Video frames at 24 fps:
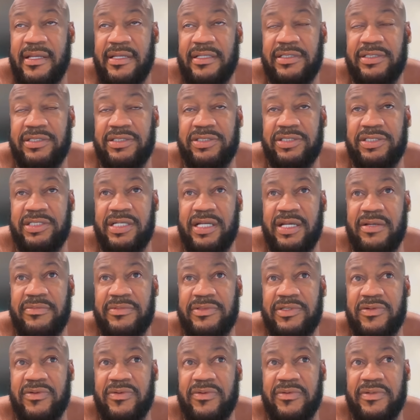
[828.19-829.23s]
So she
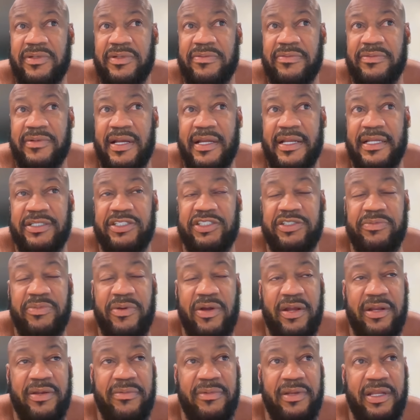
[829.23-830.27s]
comes over. I guess she
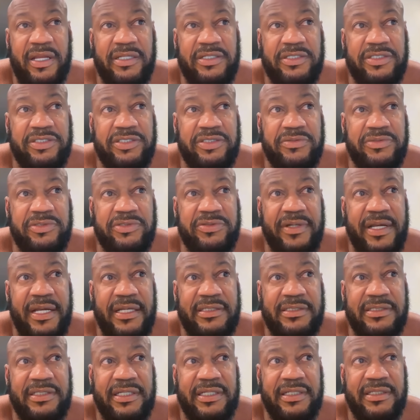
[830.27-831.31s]
brought him lunch and she was
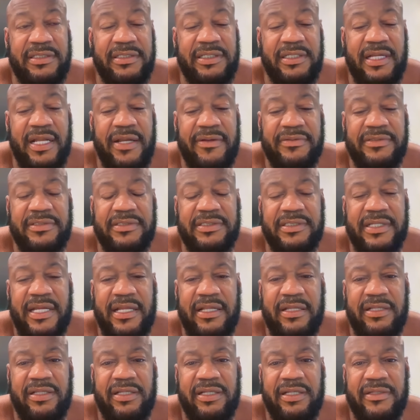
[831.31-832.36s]
translating. And I was just
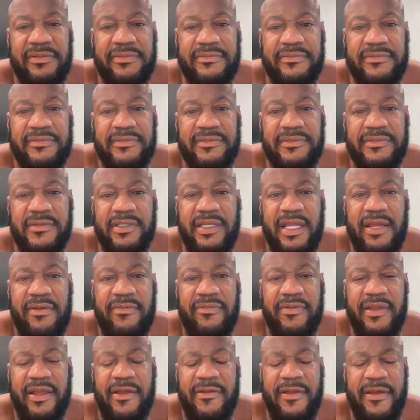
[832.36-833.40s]
like, look,
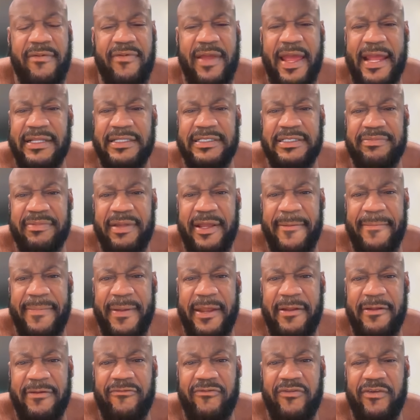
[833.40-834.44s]
I've had this man
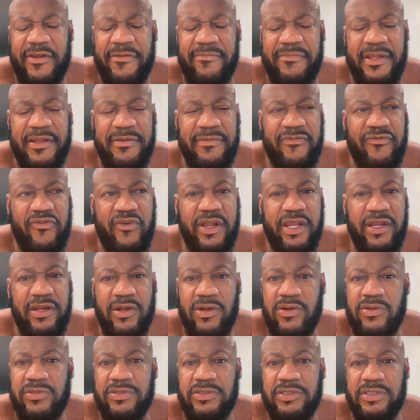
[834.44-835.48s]
painting for me before. He
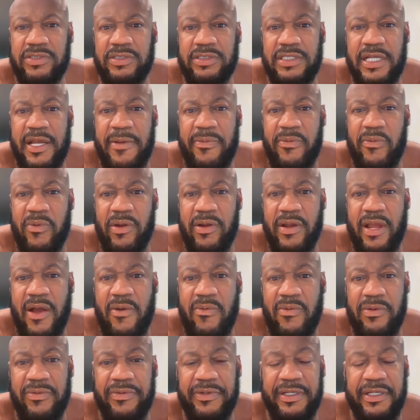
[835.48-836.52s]
knows the type of work I
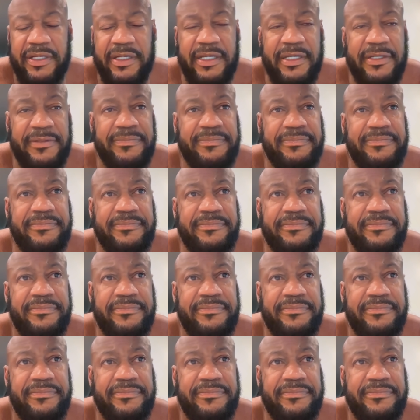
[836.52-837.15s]
want done.